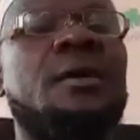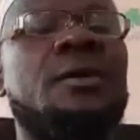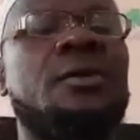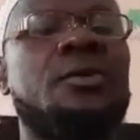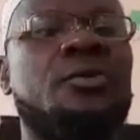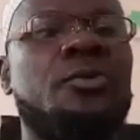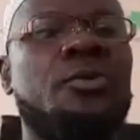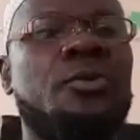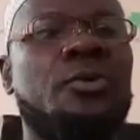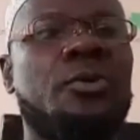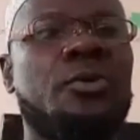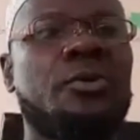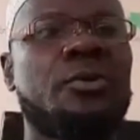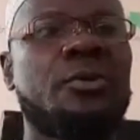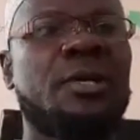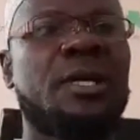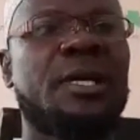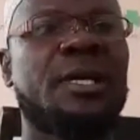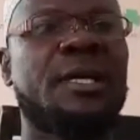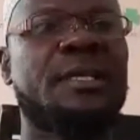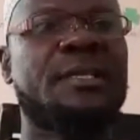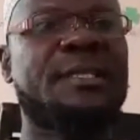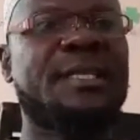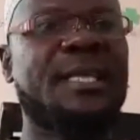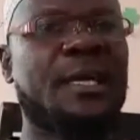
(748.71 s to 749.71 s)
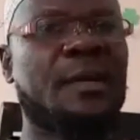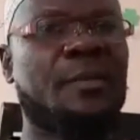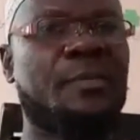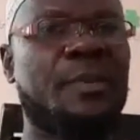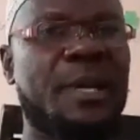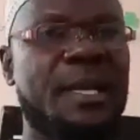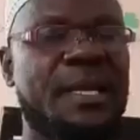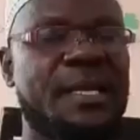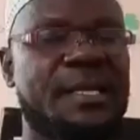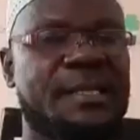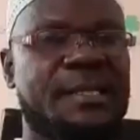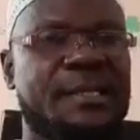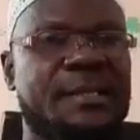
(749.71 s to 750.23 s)
you know, uh, take
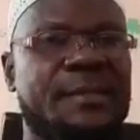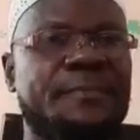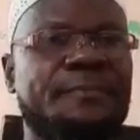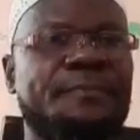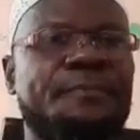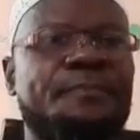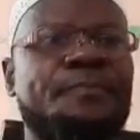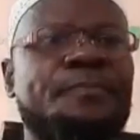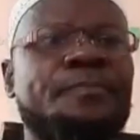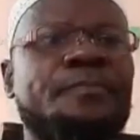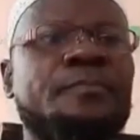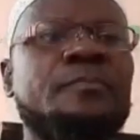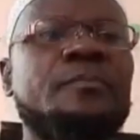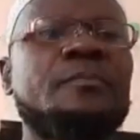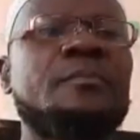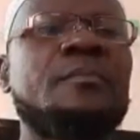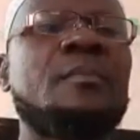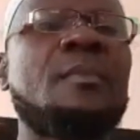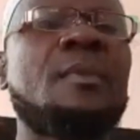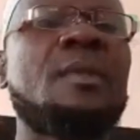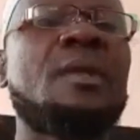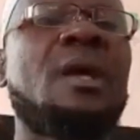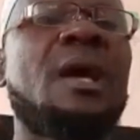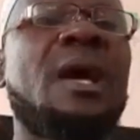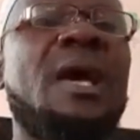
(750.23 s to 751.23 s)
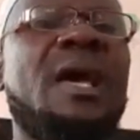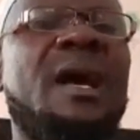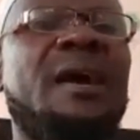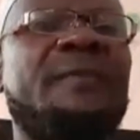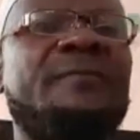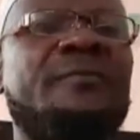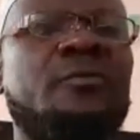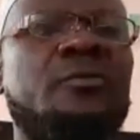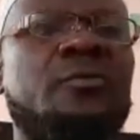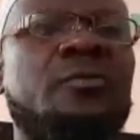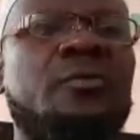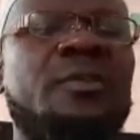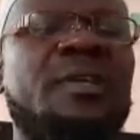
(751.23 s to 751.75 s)
place. I
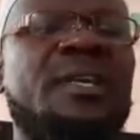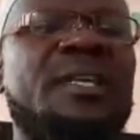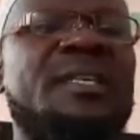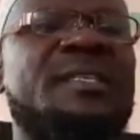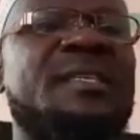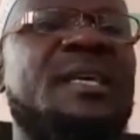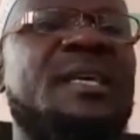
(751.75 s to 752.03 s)
have to do this